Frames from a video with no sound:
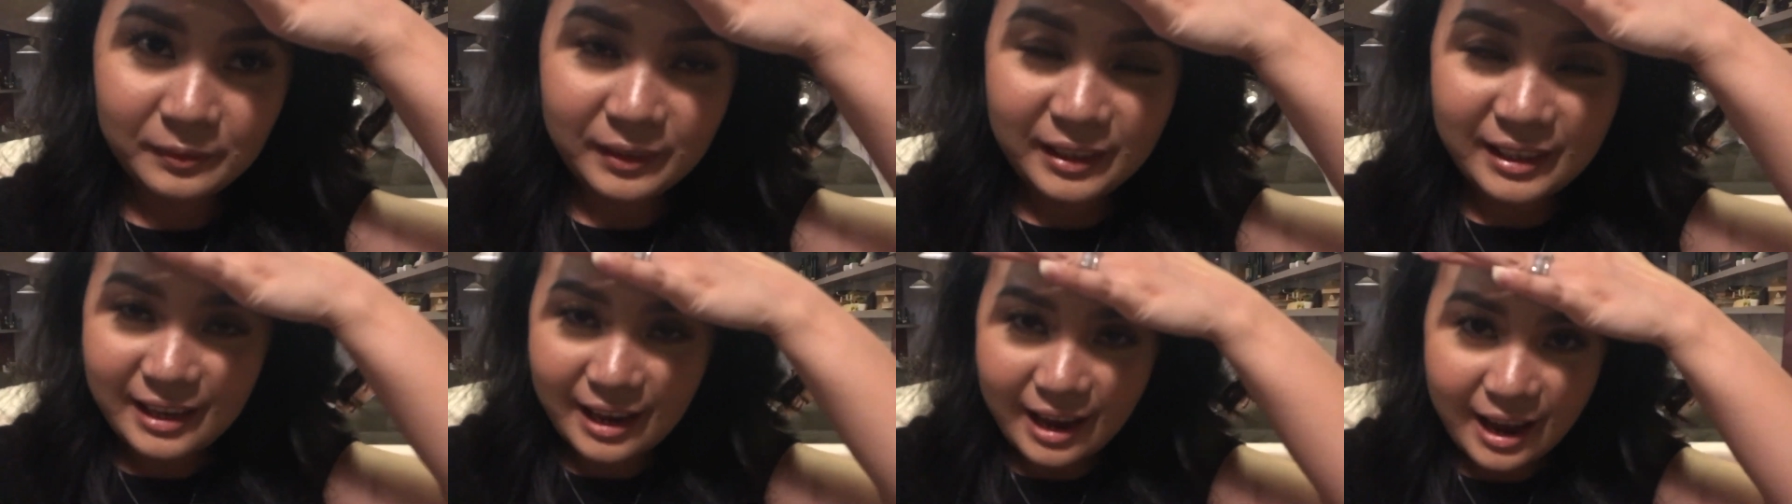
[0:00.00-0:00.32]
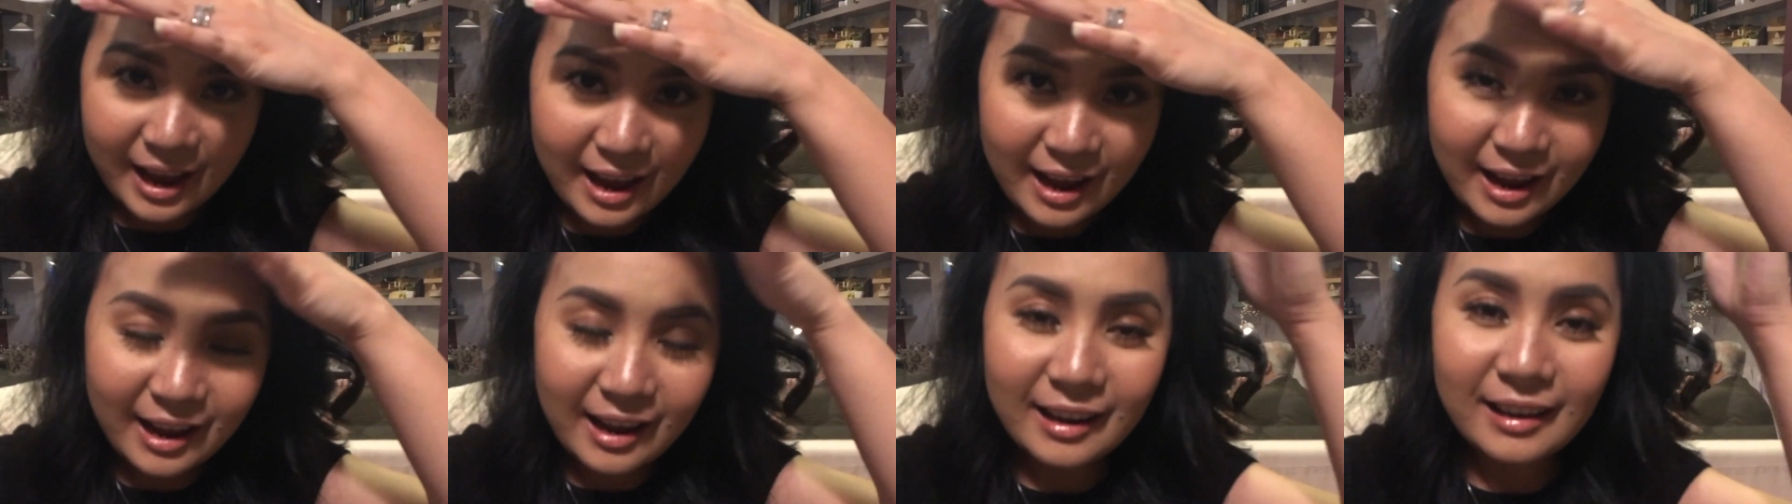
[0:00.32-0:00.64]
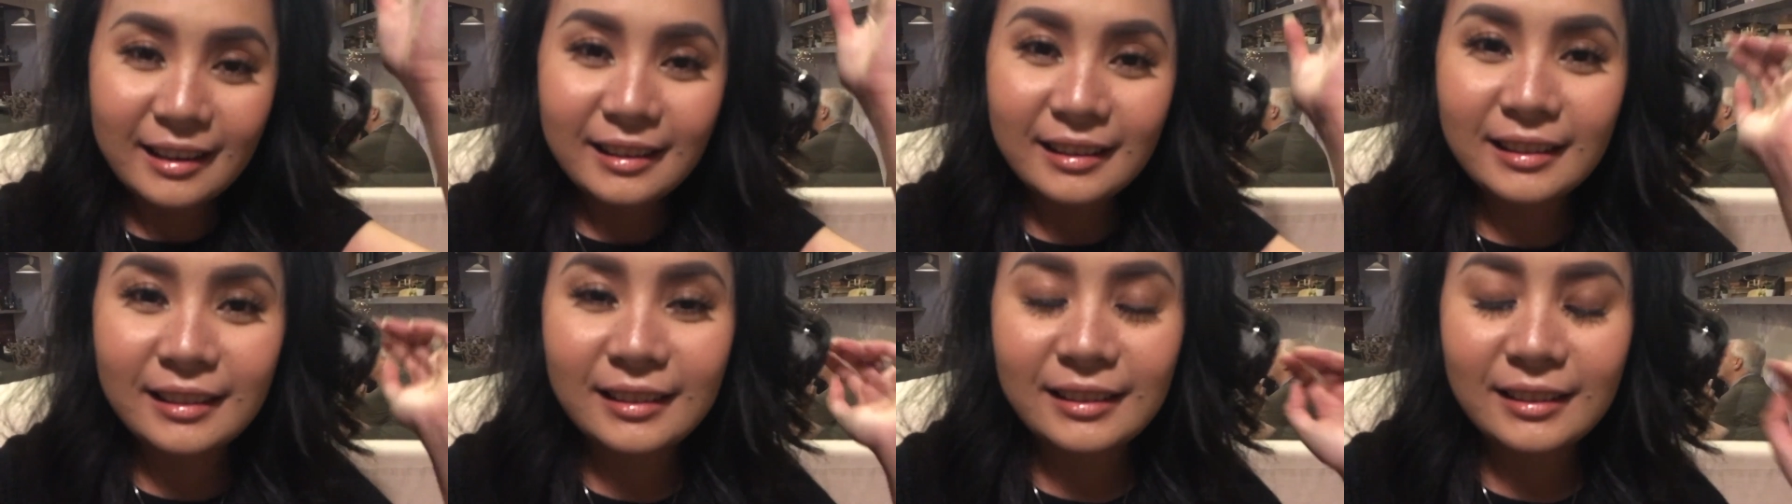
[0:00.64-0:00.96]
Yeah,
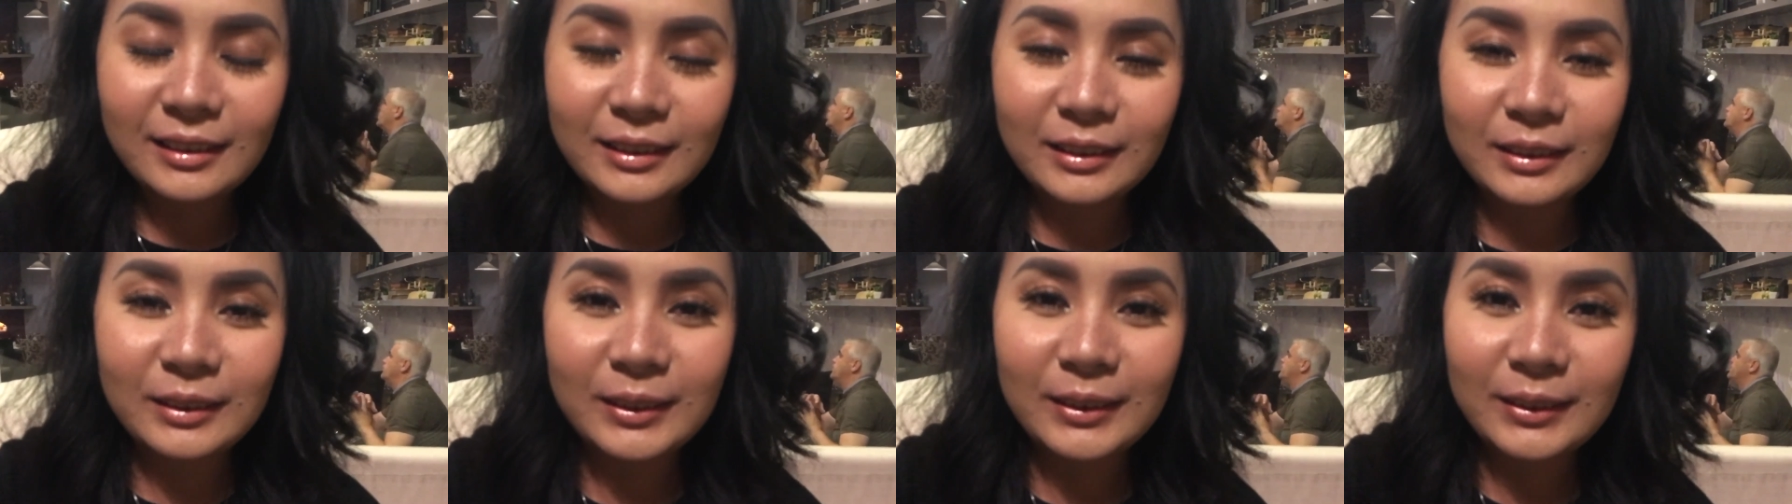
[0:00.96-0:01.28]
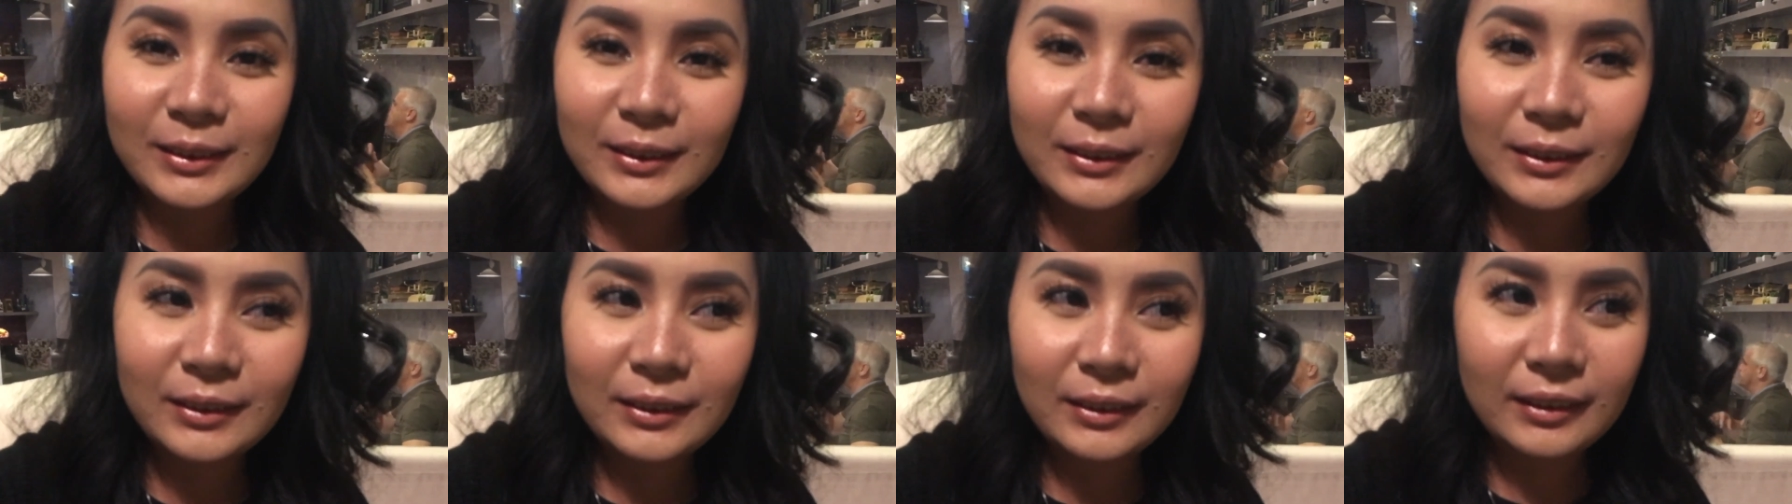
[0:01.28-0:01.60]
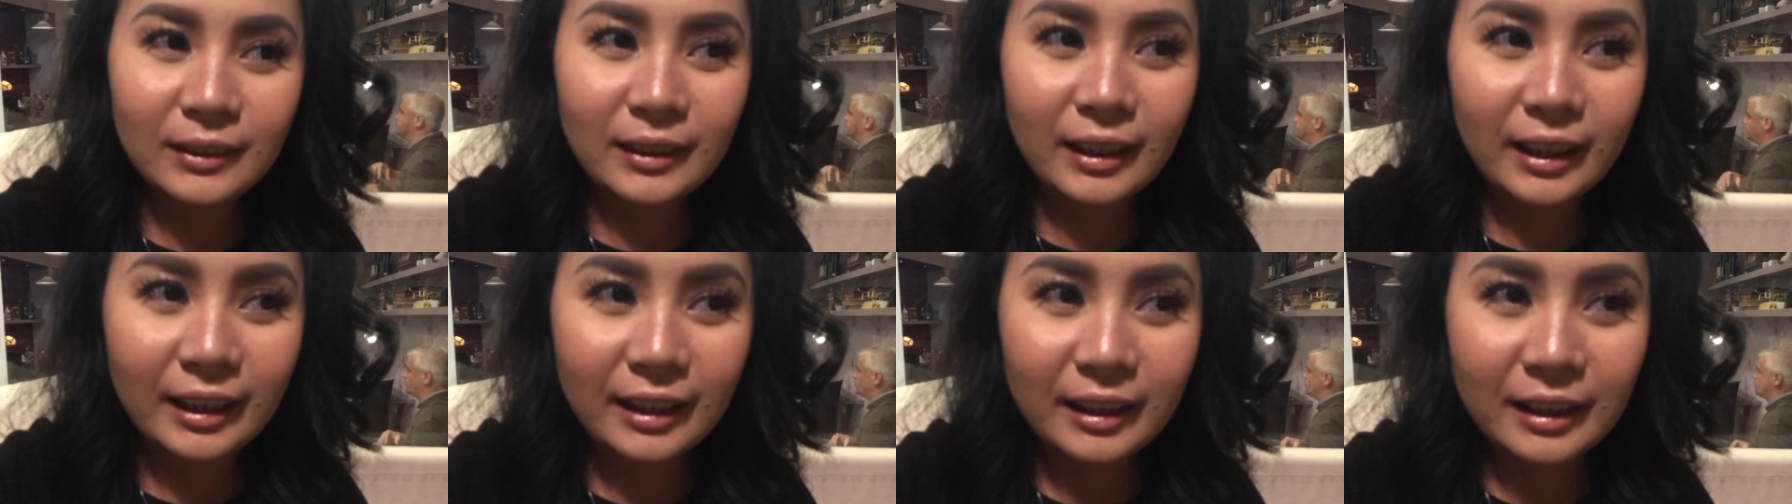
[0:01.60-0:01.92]
so
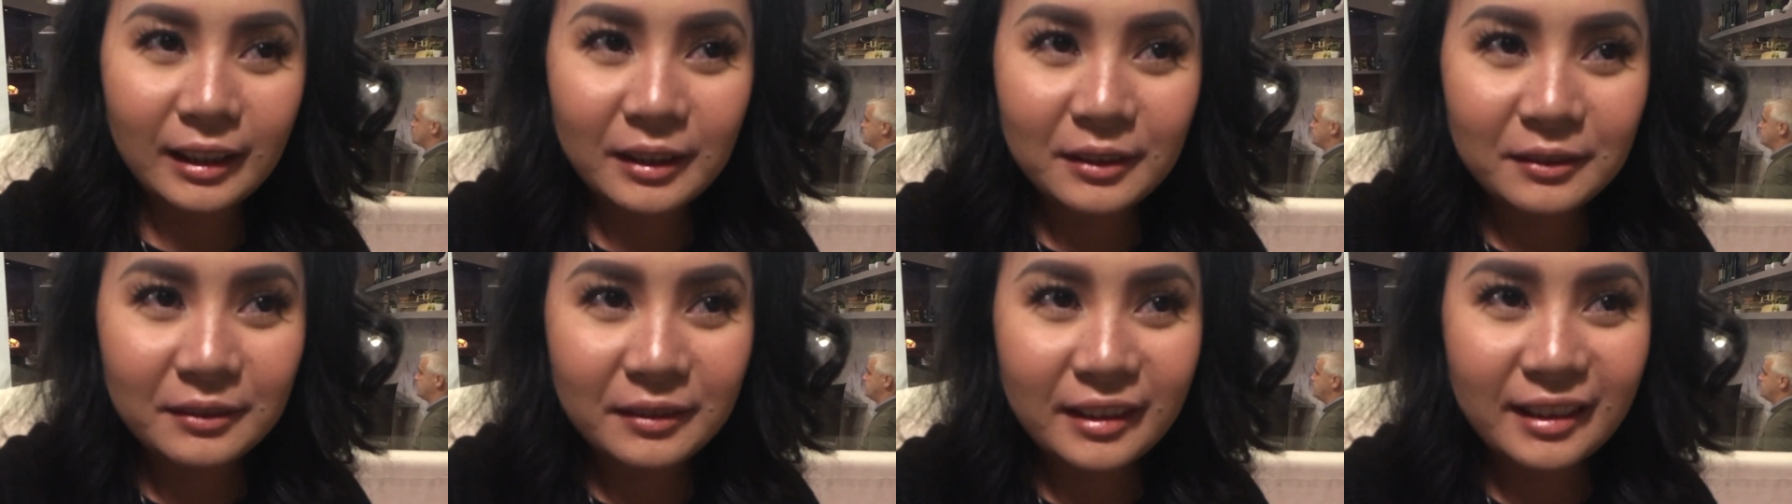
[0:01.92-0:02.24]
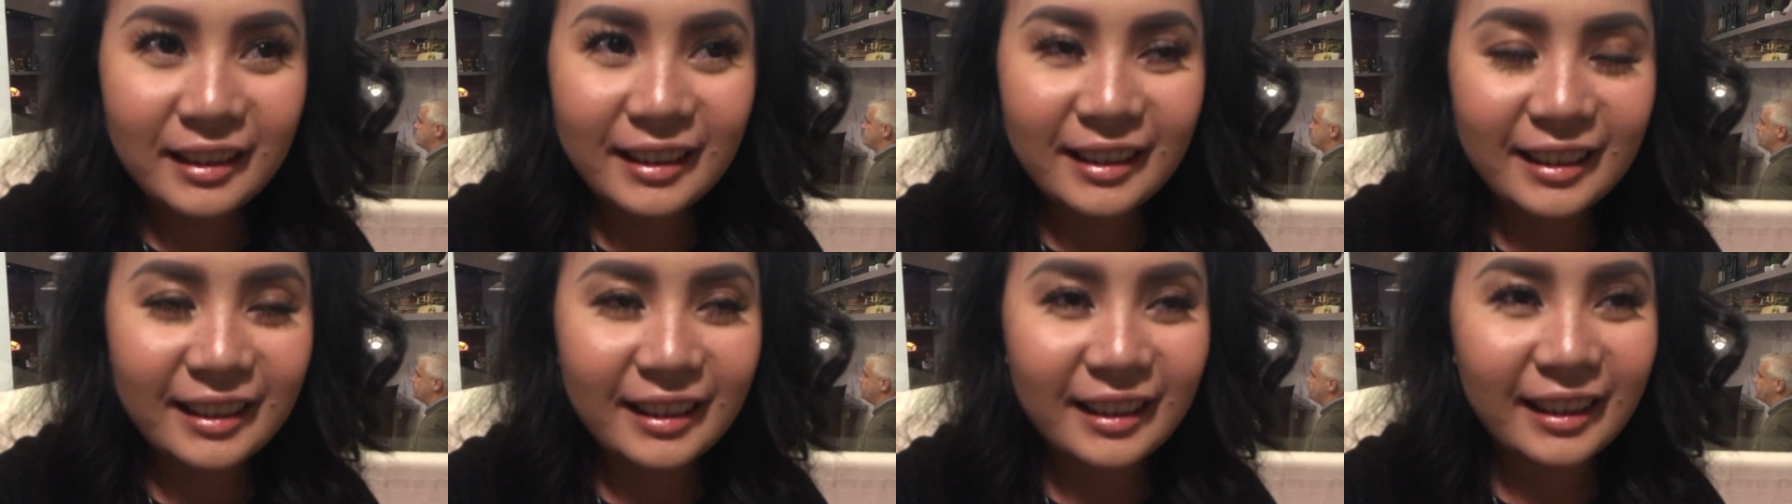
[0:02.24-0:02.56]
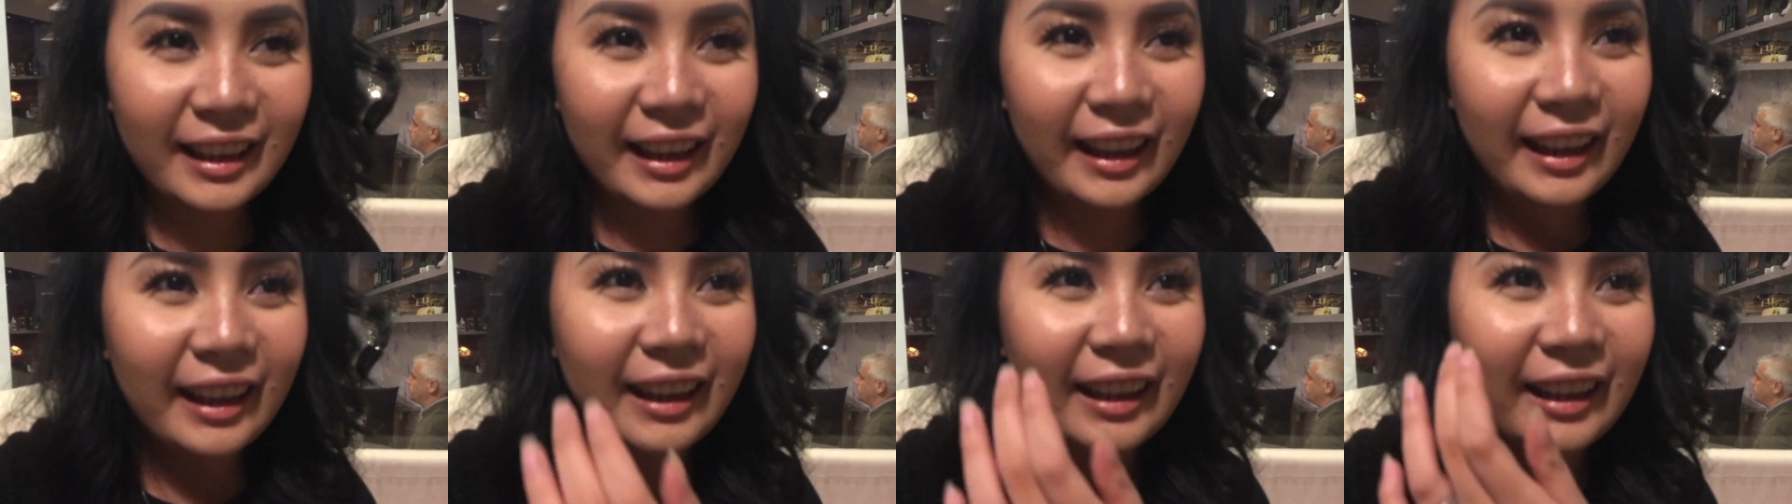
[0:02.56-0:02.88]
I love it,
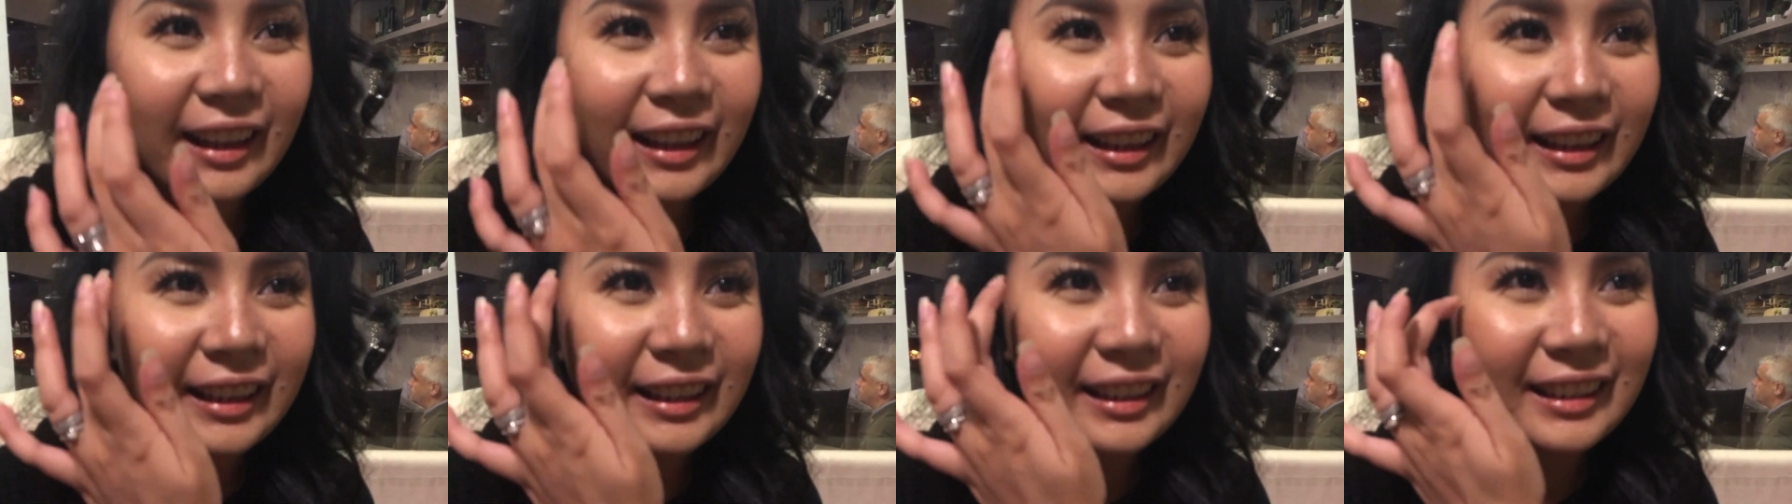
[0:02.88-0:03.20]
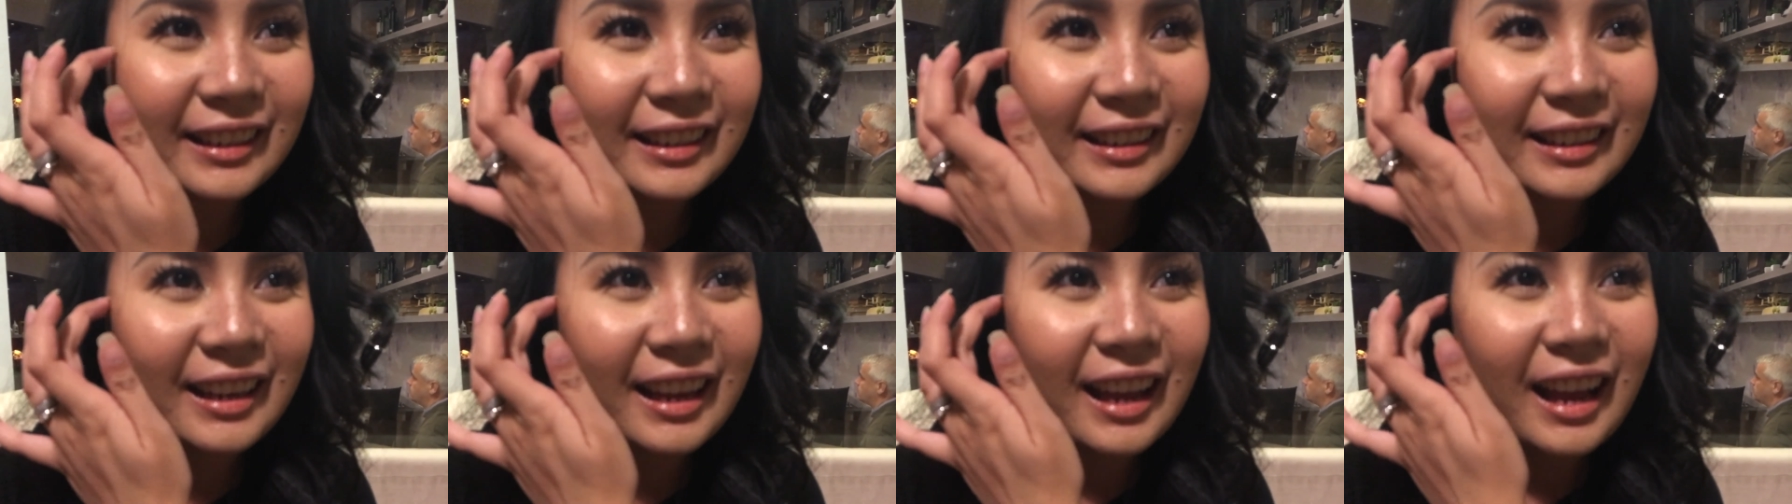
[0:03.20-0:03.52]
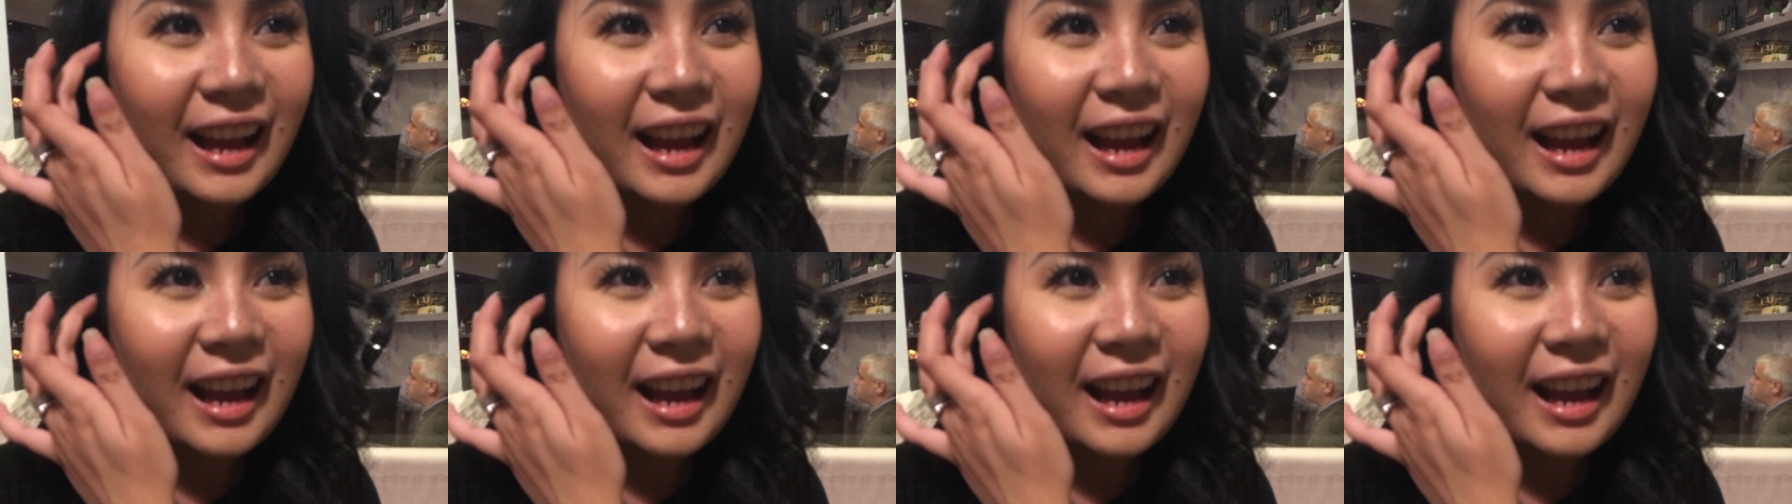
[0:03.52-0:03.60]
and